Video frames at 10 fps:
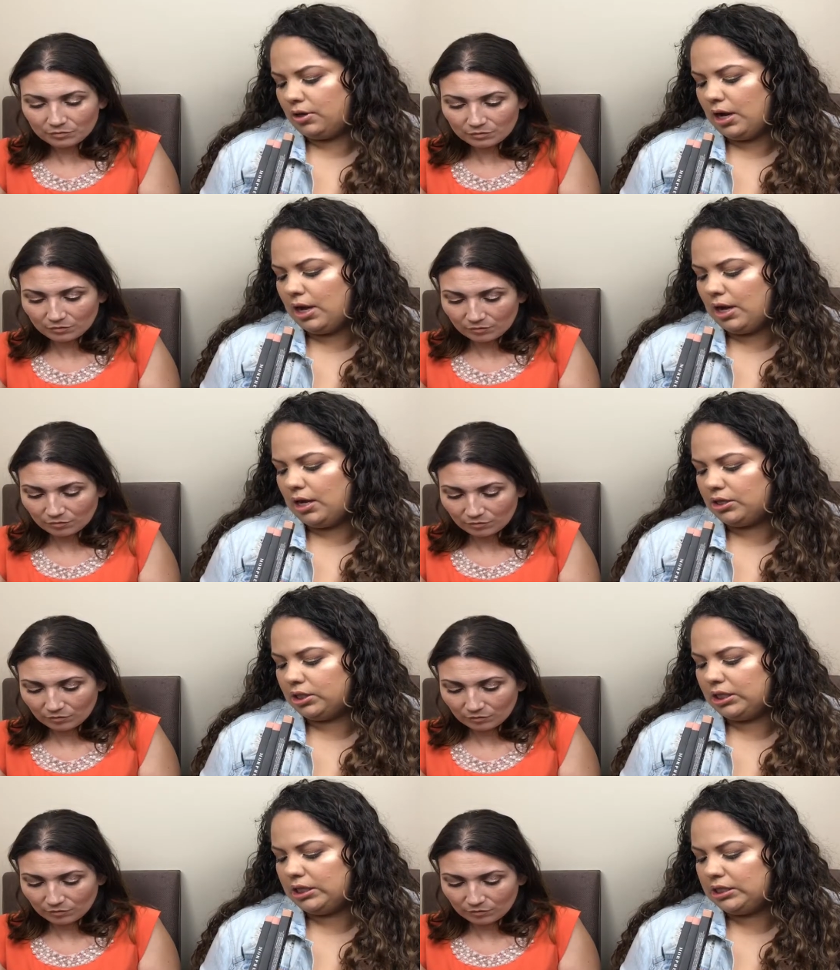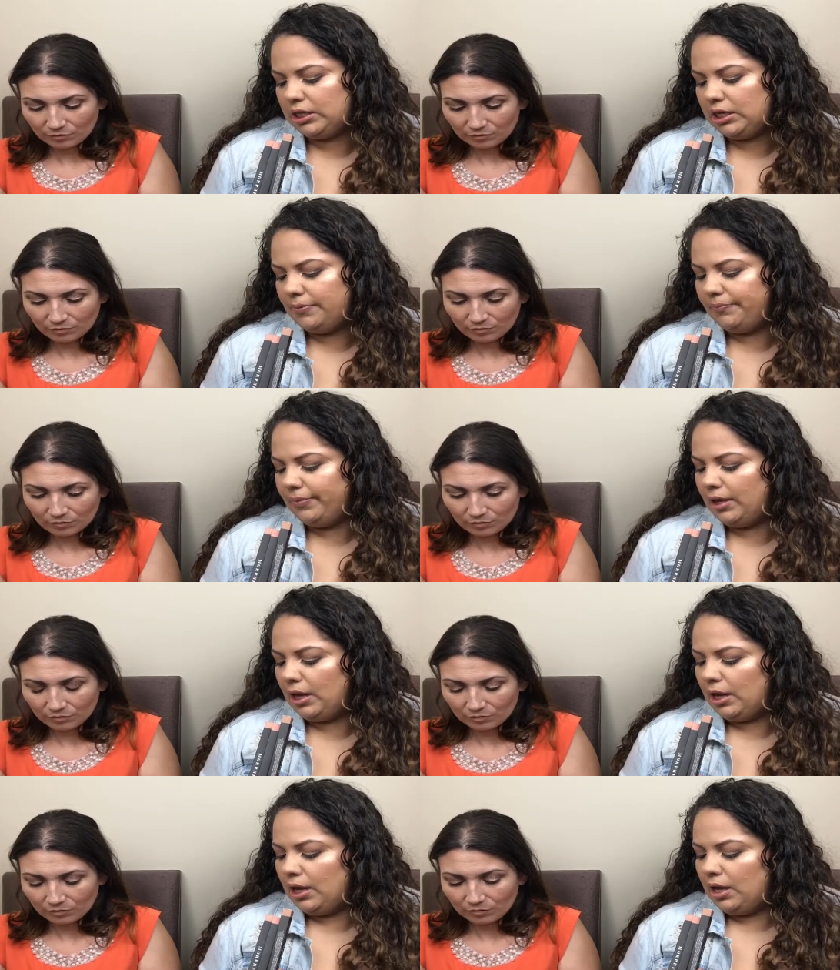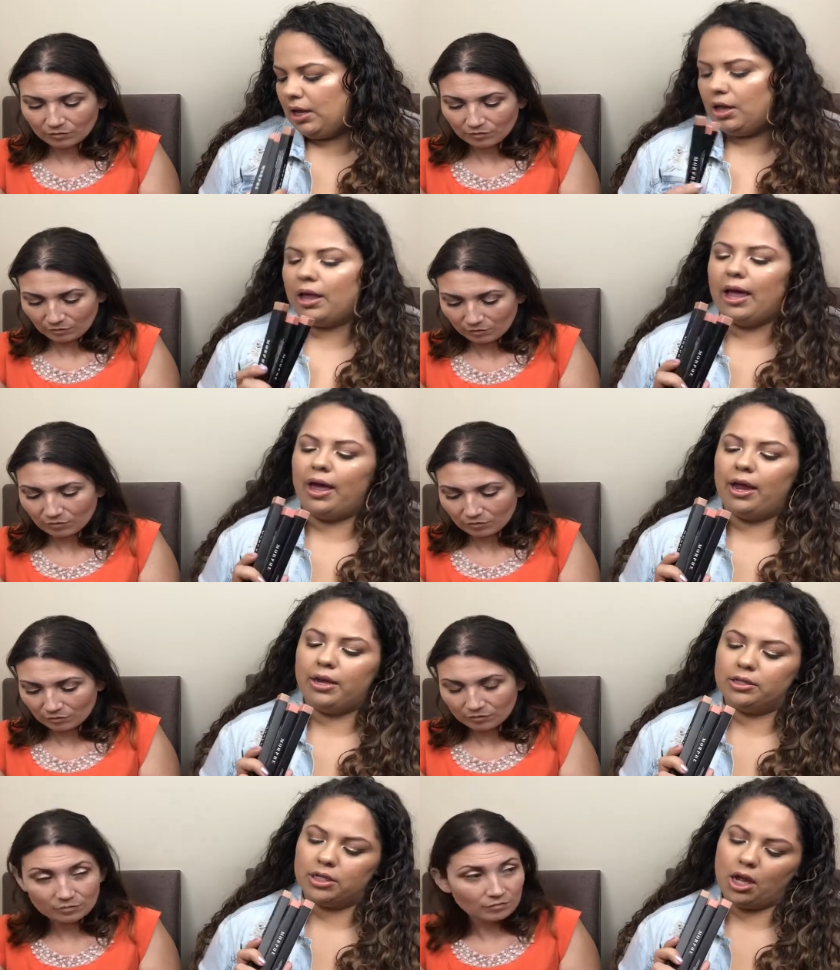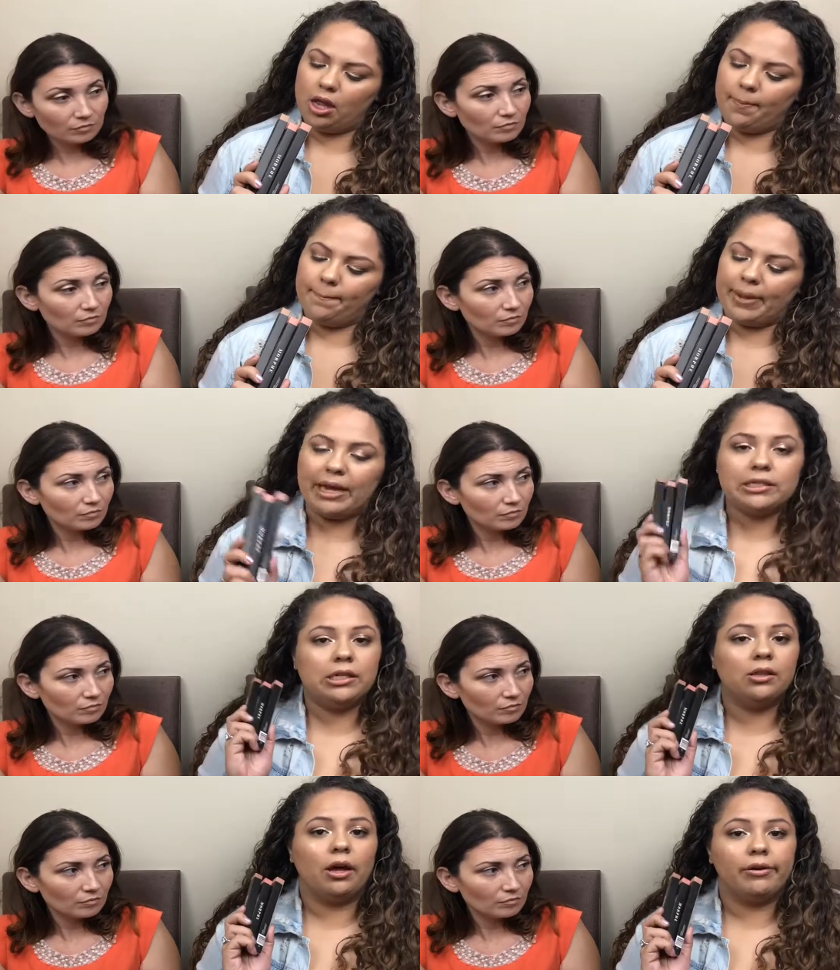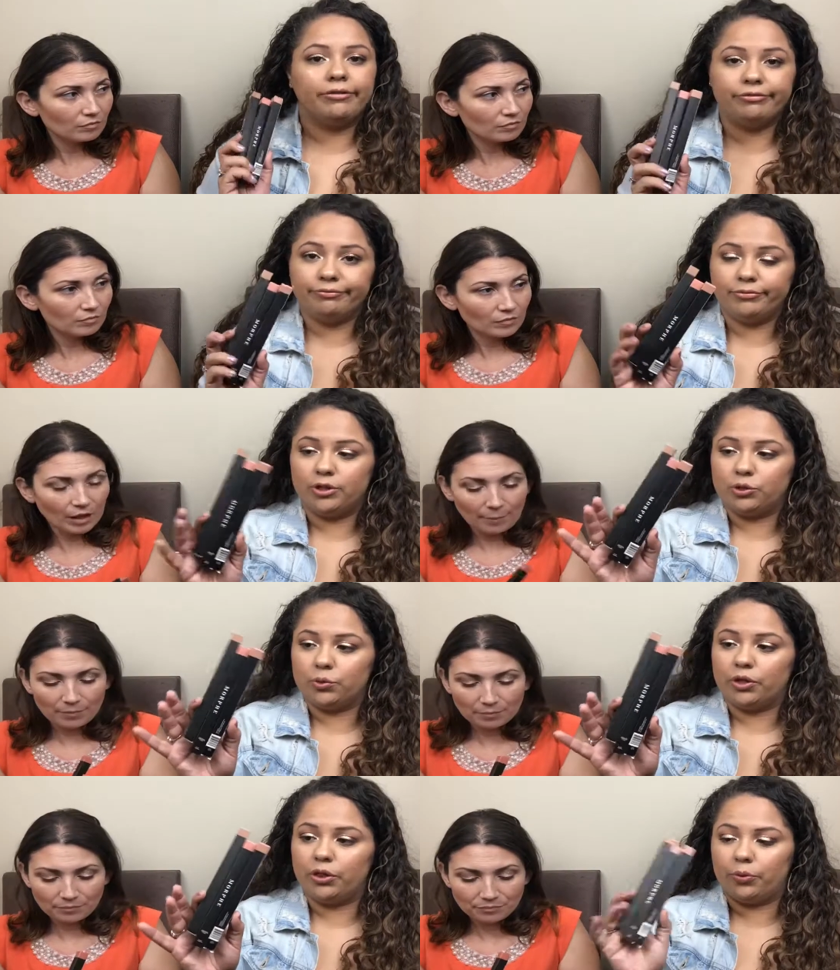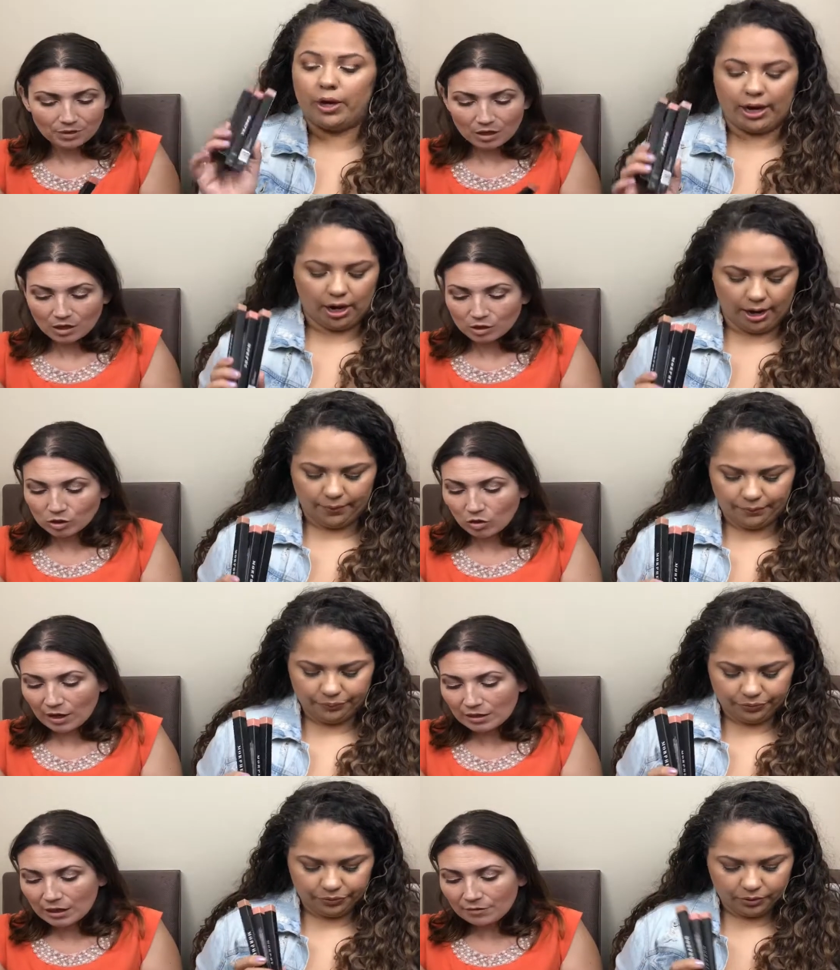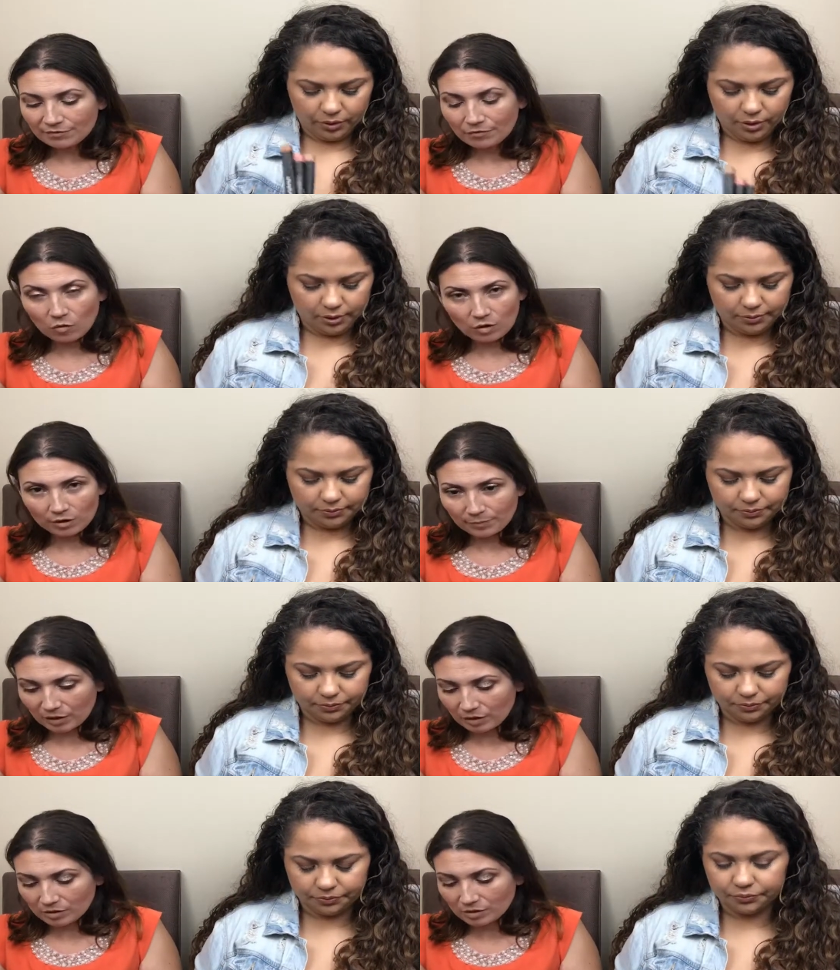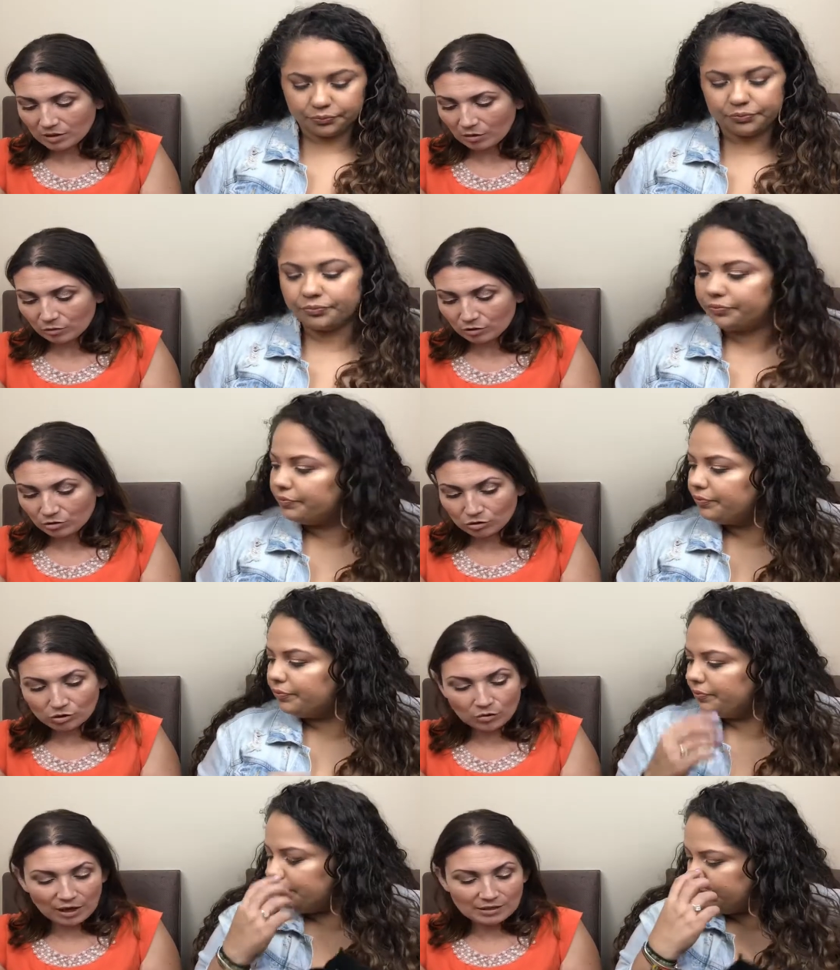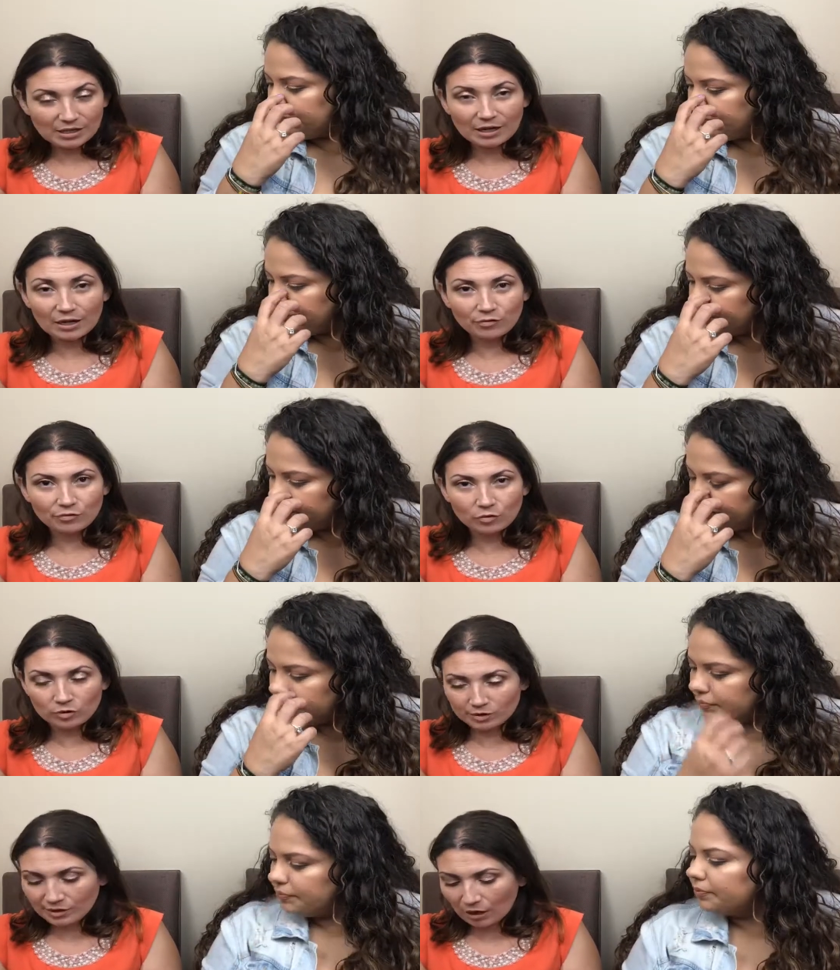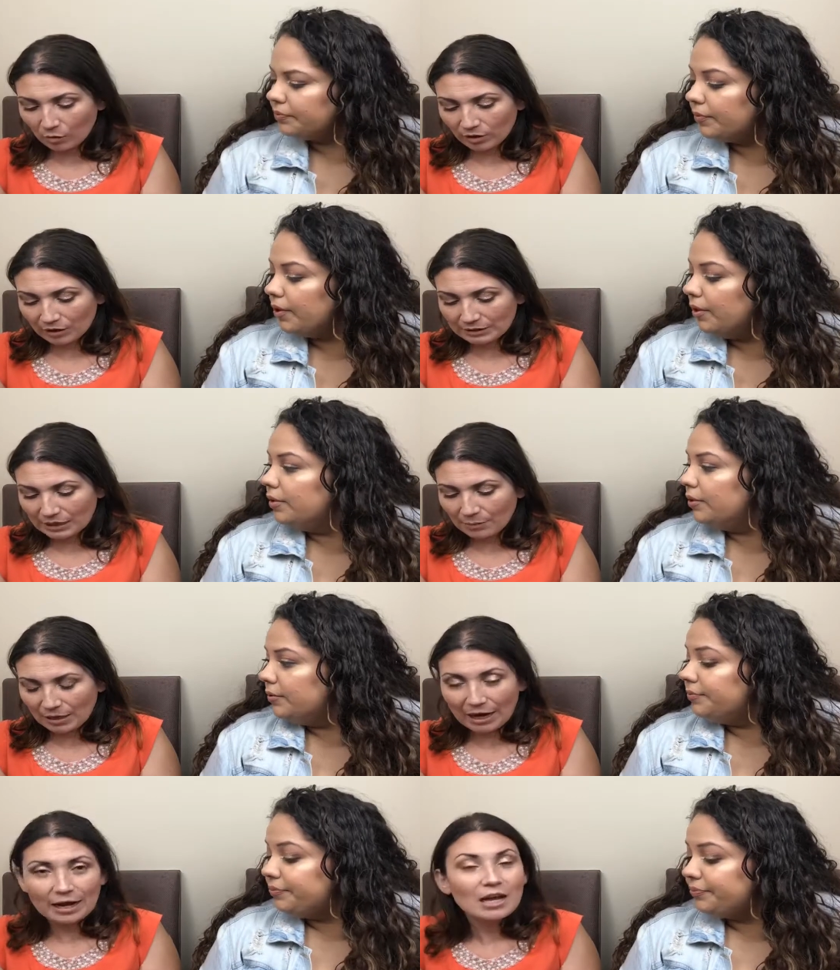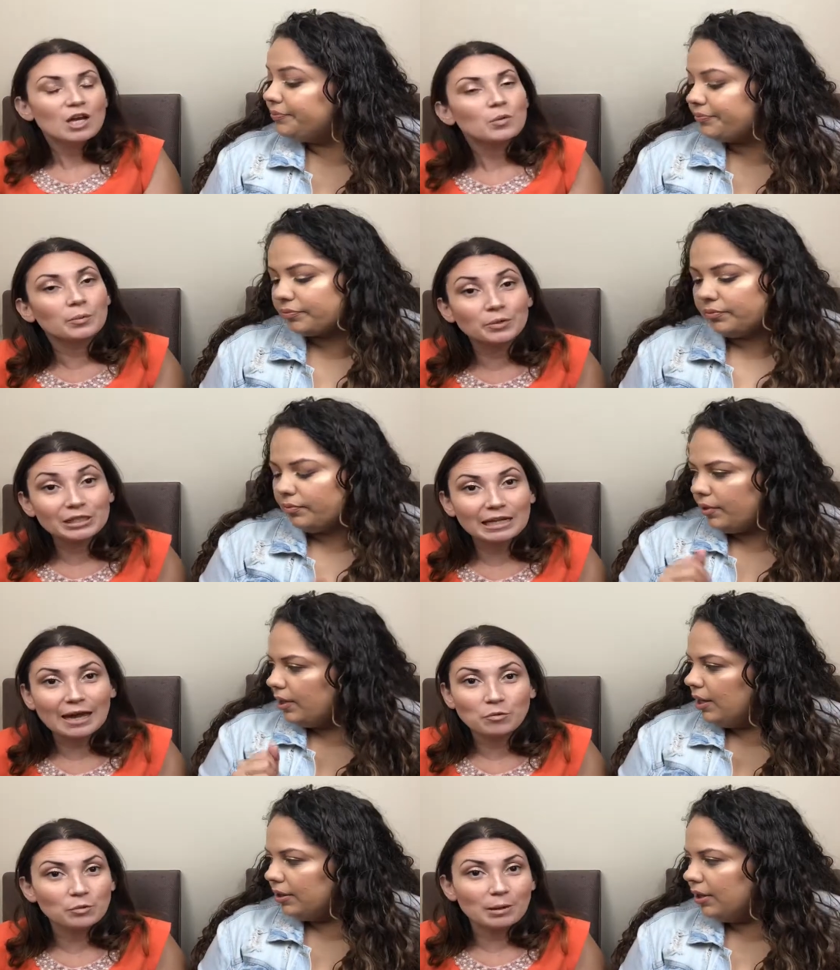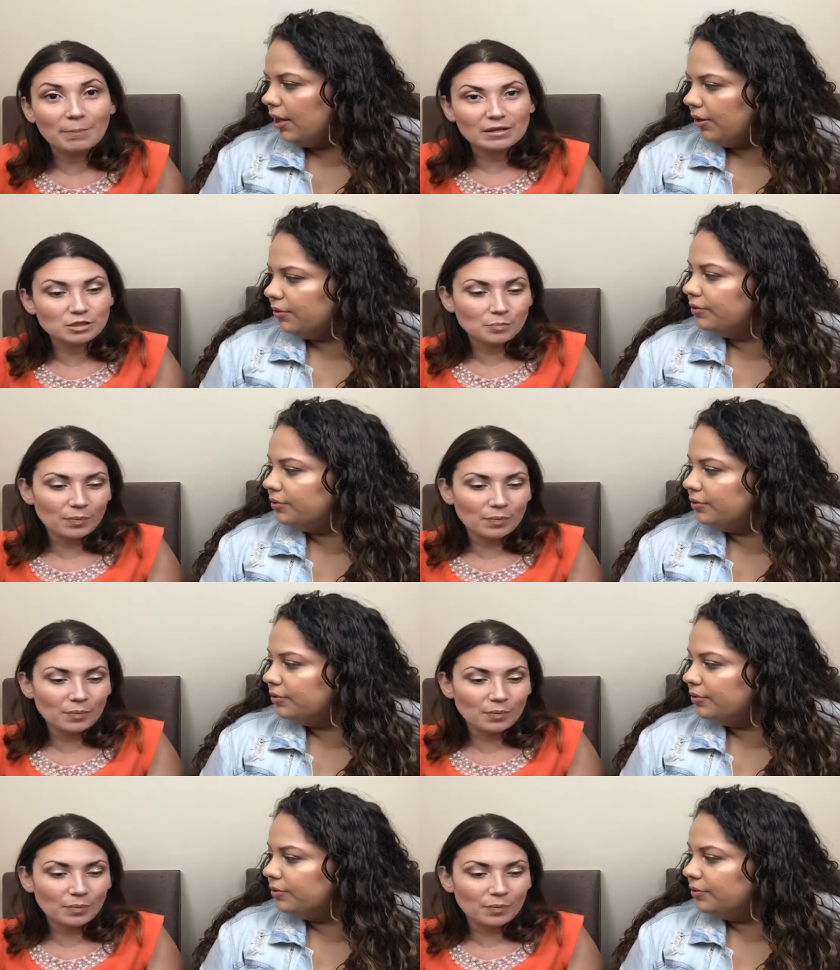Speaker 1: and Kissy. And Backseat Love. Yeah. Those were the three I got.
Speaker 2: So I got four because they were just so nice. And I, of course, got one that Sammy had. We were in line. We are about to